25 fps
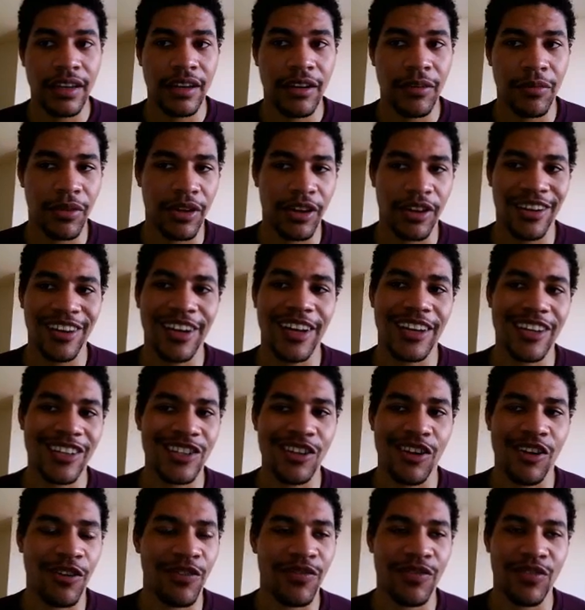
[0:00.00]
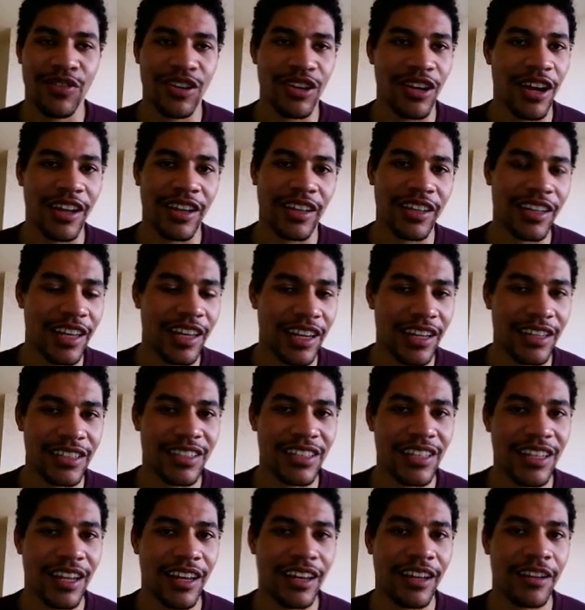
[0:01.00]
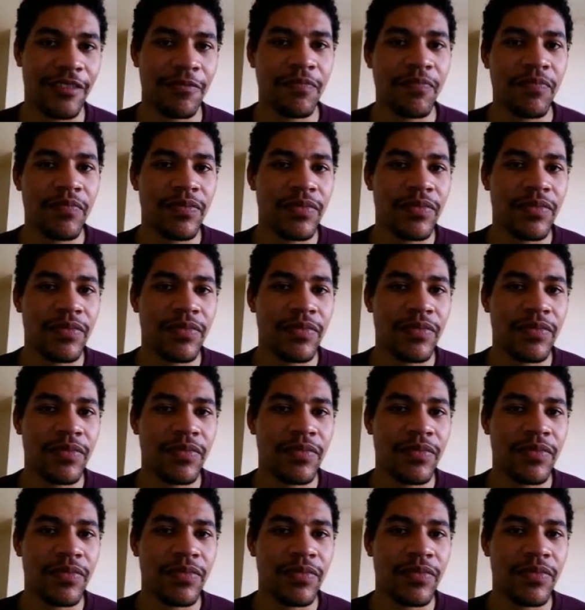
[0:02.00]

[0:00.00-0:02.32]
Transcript: but it's often not the case that